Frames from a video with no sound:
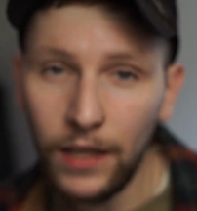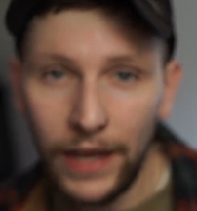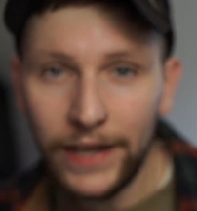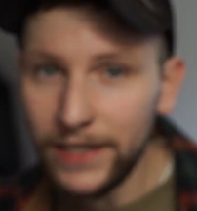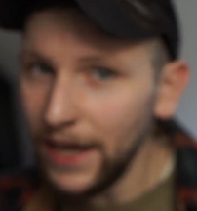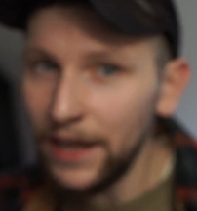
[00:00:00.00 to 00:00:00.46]

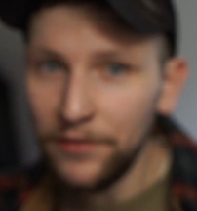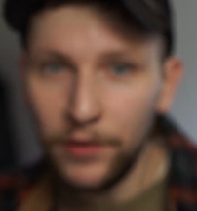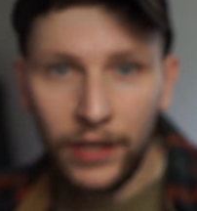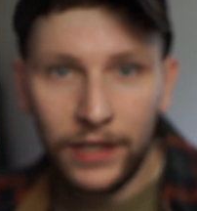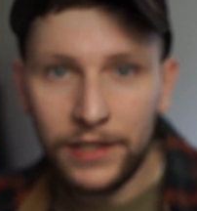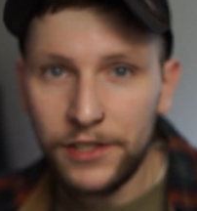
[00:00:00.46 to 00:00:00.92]
like
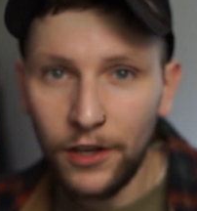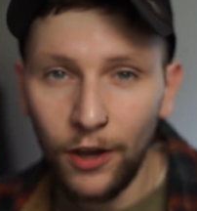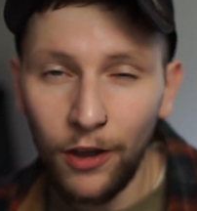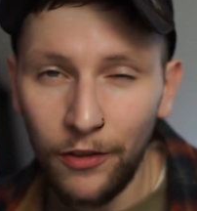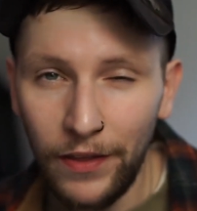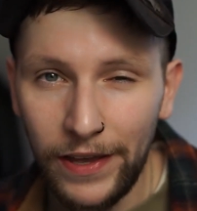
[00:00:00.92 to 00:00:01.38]
diving into
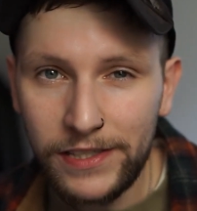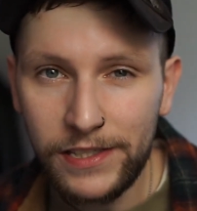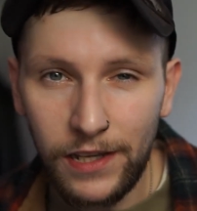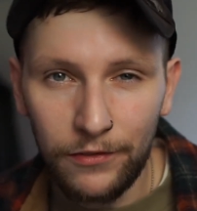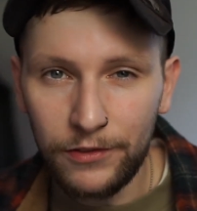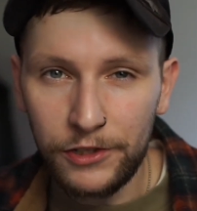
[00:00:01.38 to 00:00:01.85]
all that
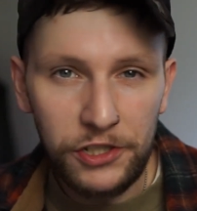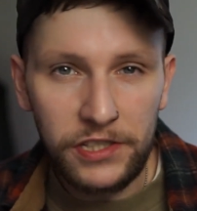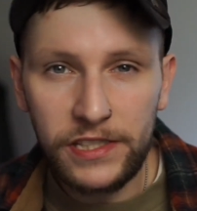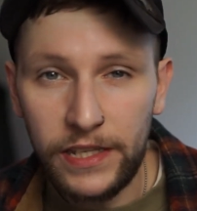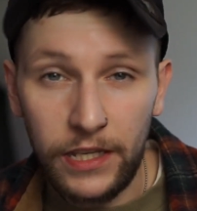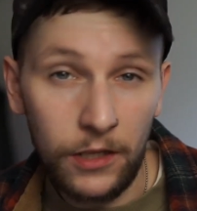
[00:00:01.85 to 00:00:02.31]
stuff and
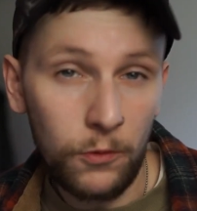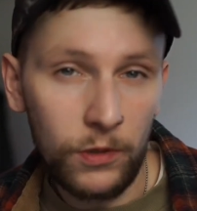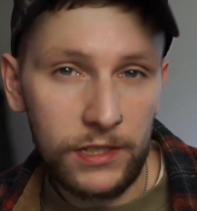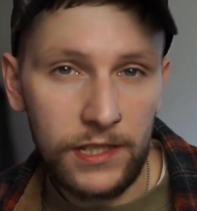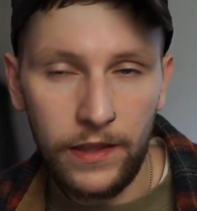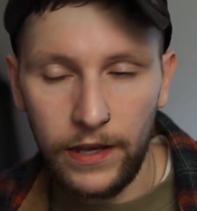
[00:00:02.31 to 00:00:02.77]
just seeing
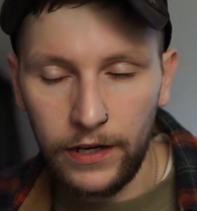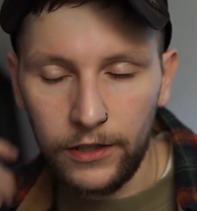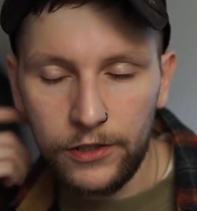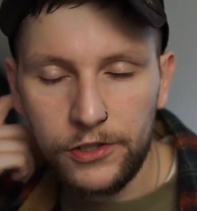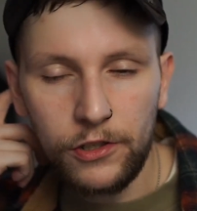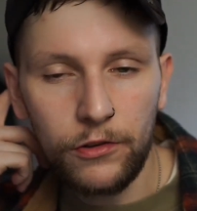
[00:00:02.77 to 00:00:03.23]
what's
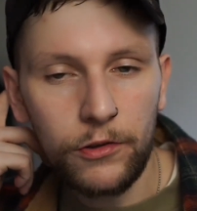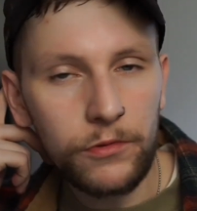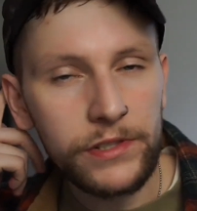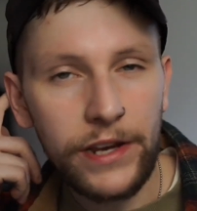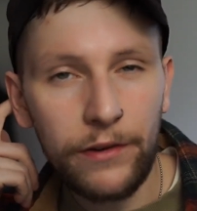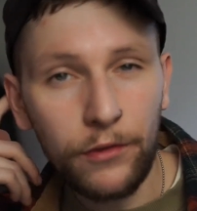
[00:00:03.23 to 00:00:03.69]
there, so it
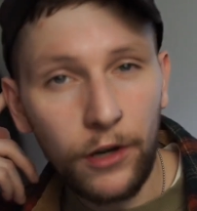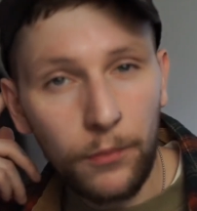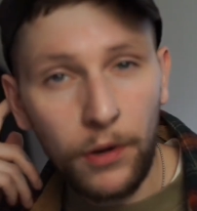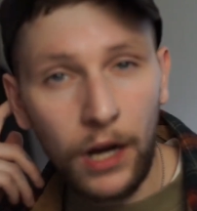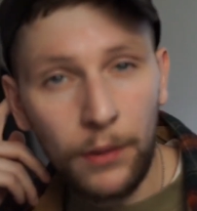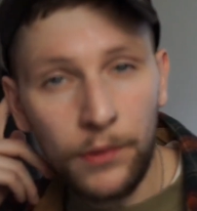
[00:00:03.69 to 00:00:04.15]
was never a
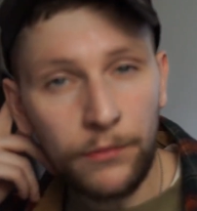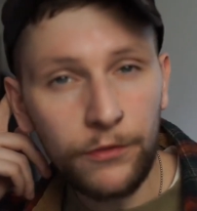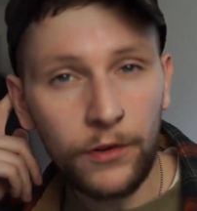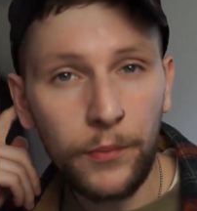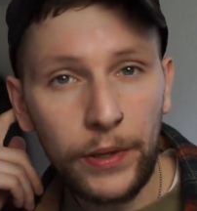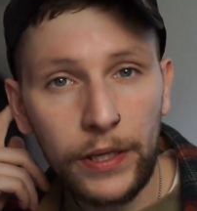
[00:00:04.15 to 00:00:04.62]
problem
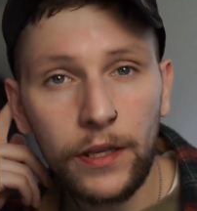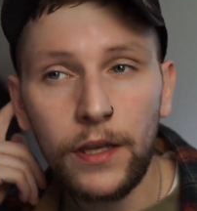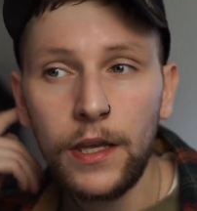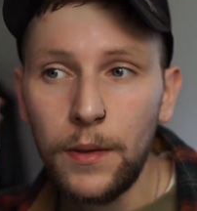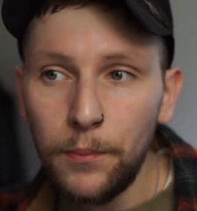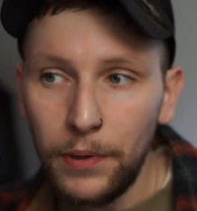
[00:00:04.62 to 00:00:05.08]
for me.
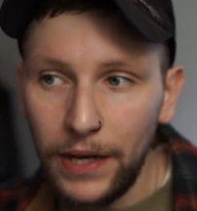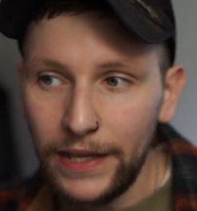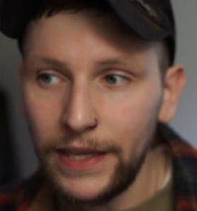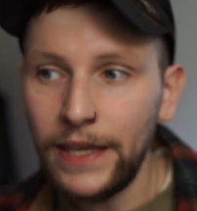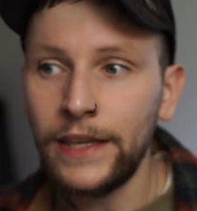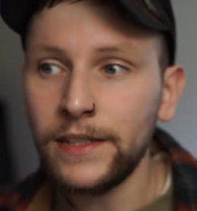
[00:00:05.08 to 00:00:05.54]
But I
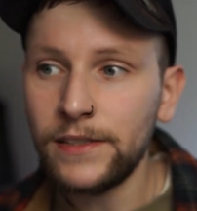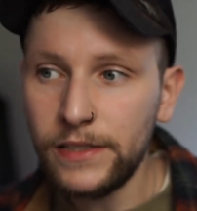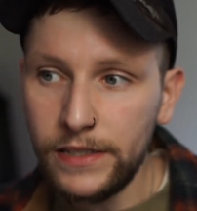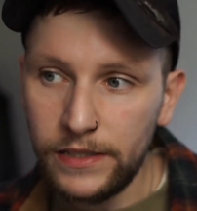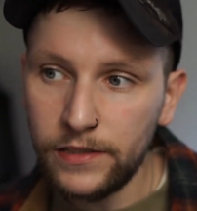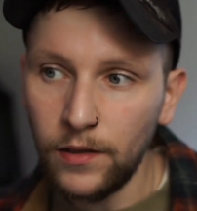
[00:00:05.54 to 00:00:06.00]
can
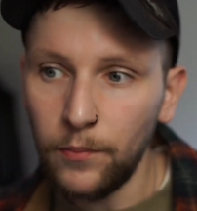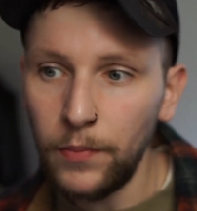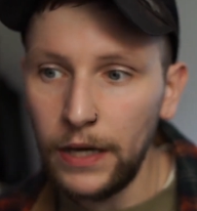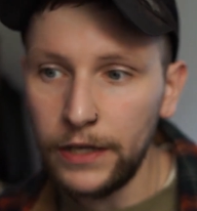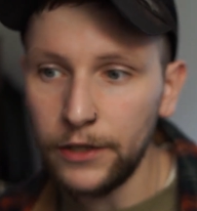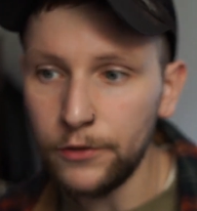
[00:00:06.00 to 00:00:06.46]
see
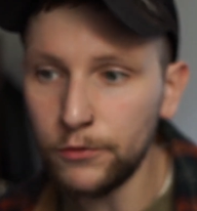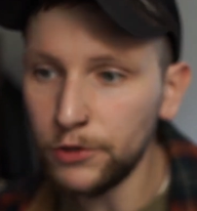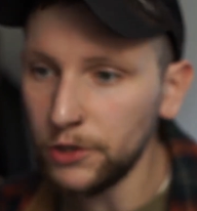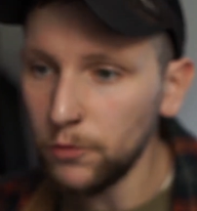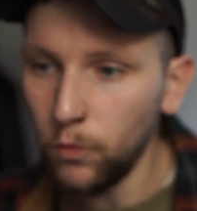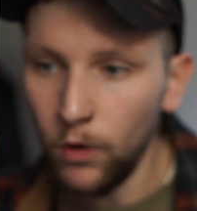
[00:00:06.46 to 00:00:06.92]
somebody who
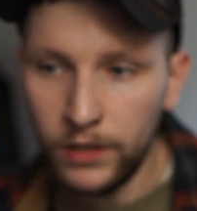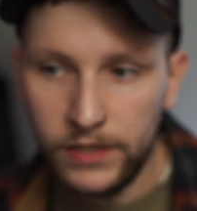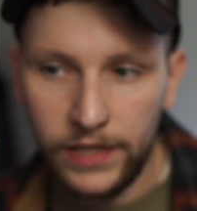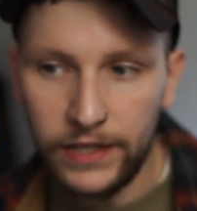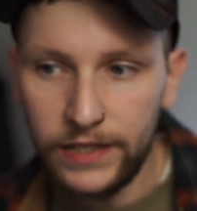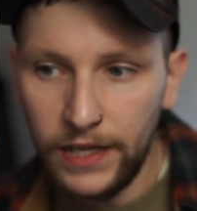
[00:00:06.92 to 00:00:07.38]
just
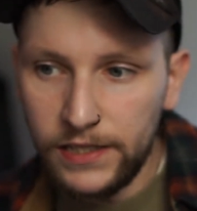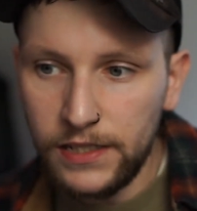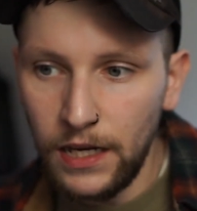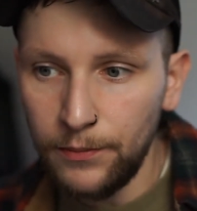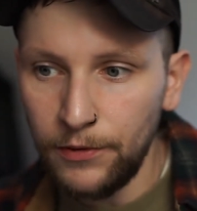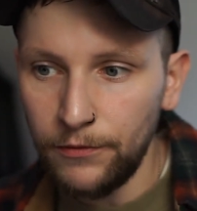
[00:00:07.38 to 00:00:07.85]
wants a
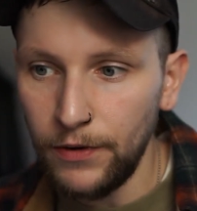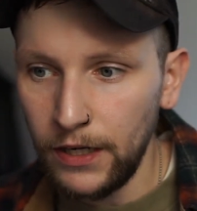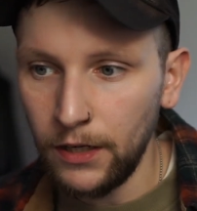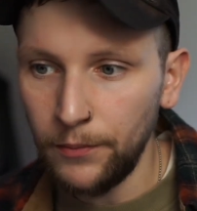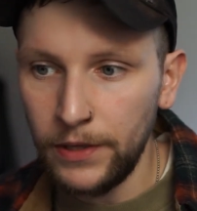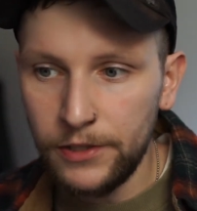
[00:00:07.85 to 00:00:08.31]
desktop
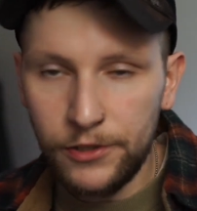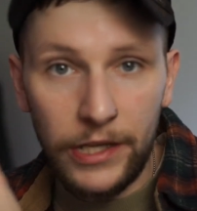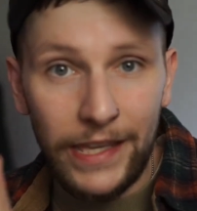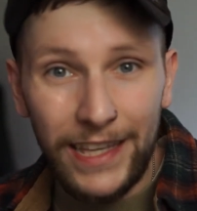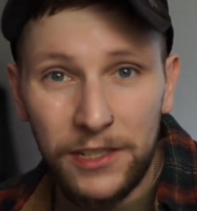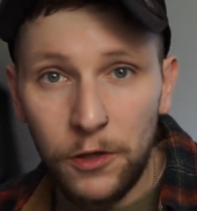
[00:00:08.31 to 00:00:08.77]
environment to
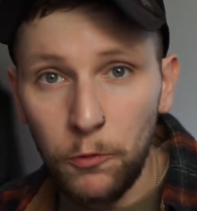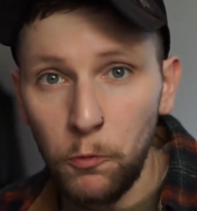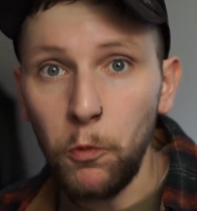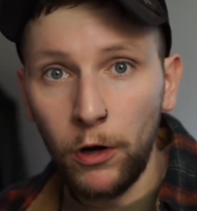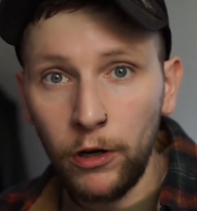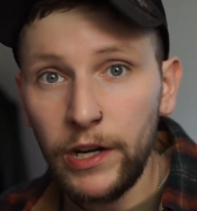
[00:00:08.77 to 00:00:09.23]
get to
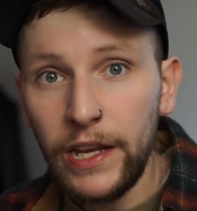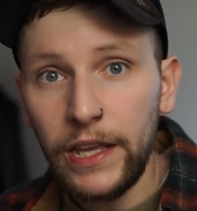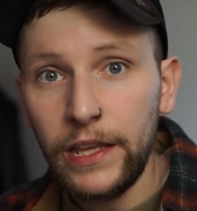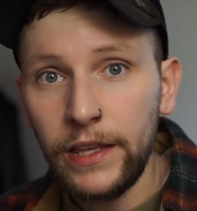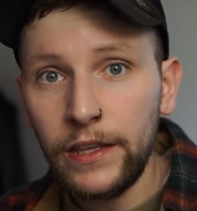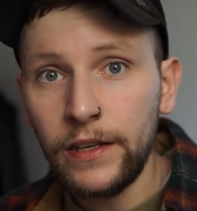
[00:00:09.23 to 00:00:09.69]
work
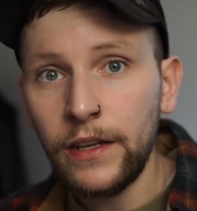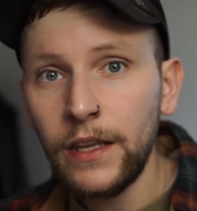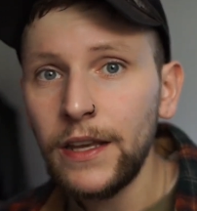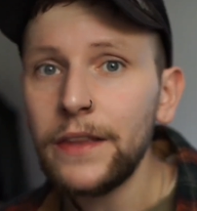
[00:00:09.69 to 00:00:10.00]
in.